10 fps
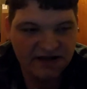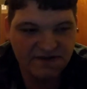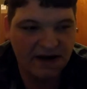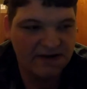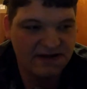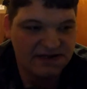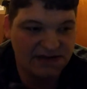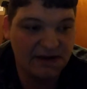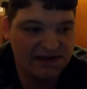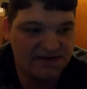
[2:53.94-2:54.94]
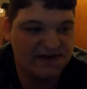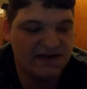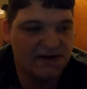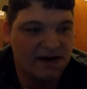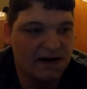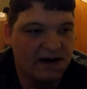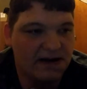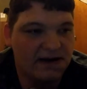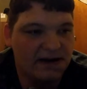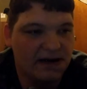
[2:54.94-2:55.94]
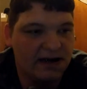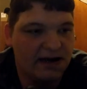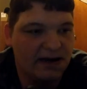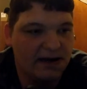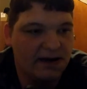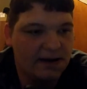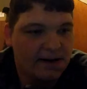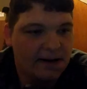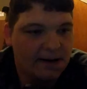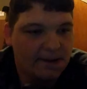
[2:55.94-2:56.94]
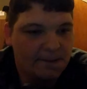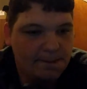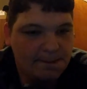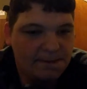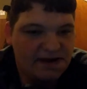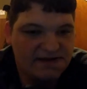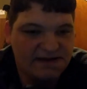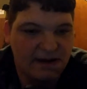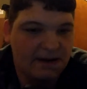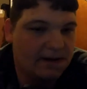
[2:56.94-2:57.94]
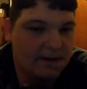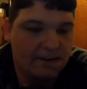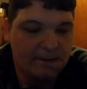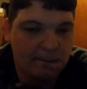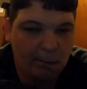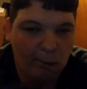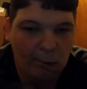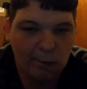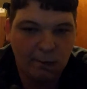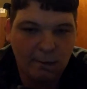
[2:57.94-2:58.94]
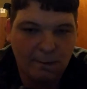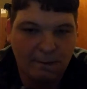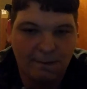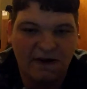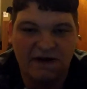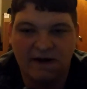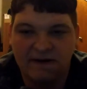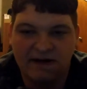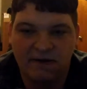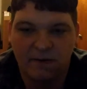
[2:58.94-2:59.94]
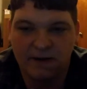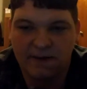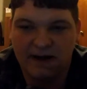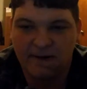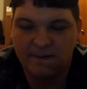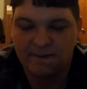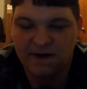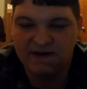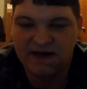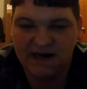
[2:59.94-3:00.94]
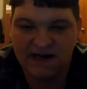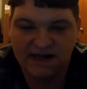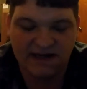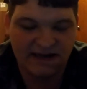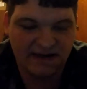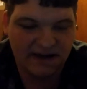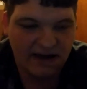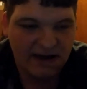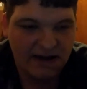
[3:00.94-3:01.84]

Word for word: it's finally, so most of it's all gone. Uh, so nothing I really need to worry about. Third thing I need to,